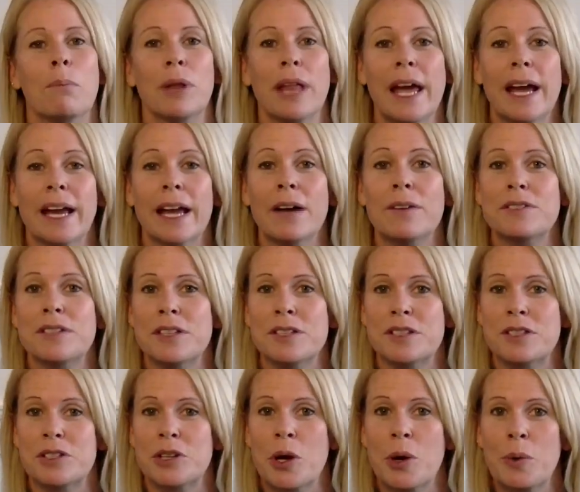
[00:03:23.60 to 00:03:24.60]
Blackouts and
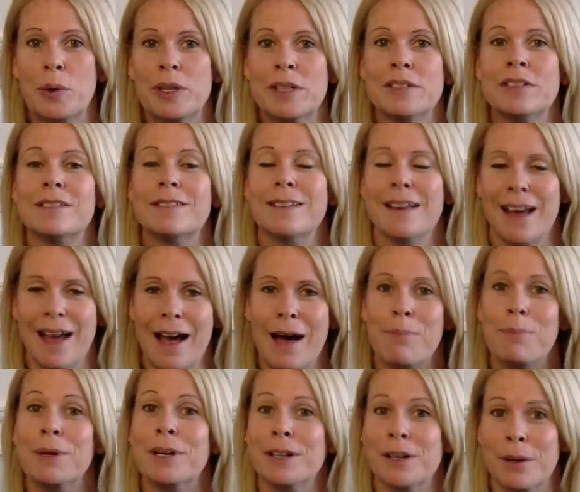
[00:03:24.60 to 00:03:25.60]
snow-ins
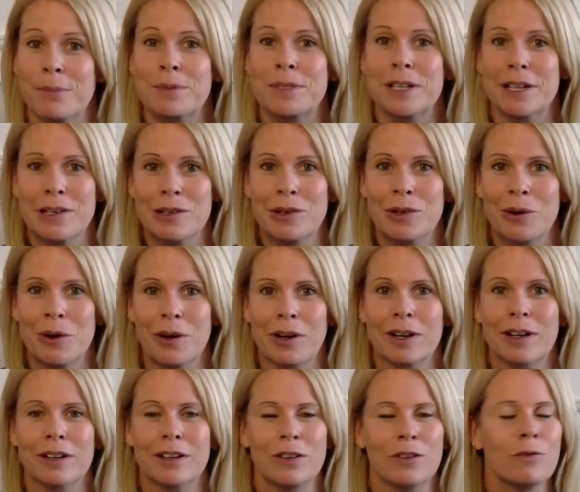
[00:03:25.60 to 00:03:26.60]
happen in upstate New York.
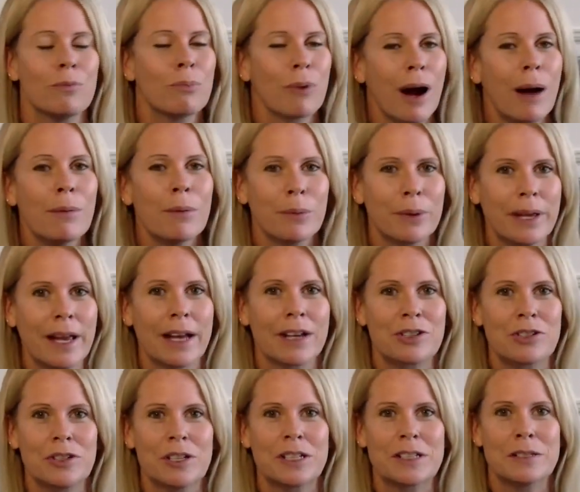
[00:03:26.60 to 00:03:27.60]
You've probably
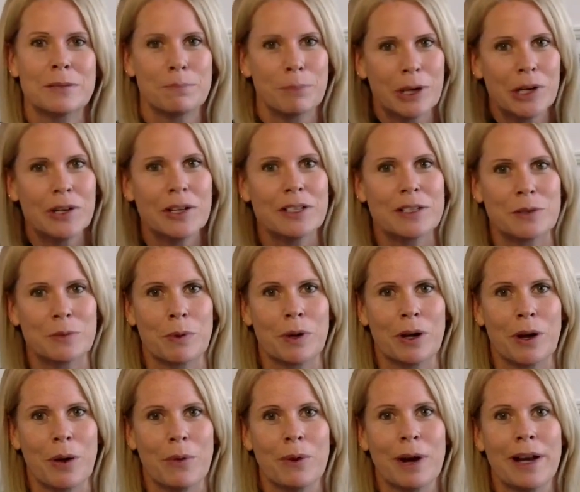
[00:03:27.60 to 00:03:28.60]
actually experienced
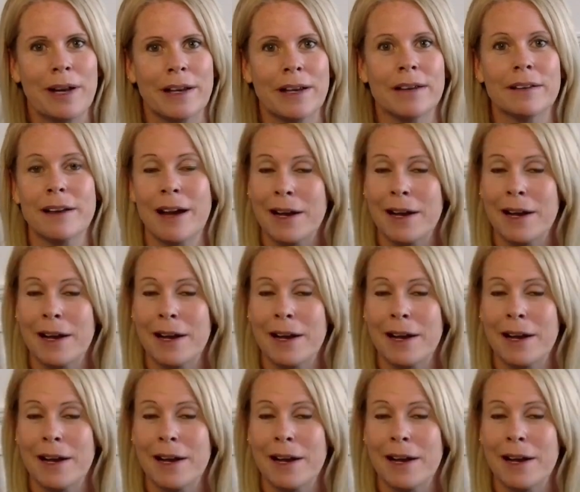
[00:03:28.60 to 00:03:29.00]
one already.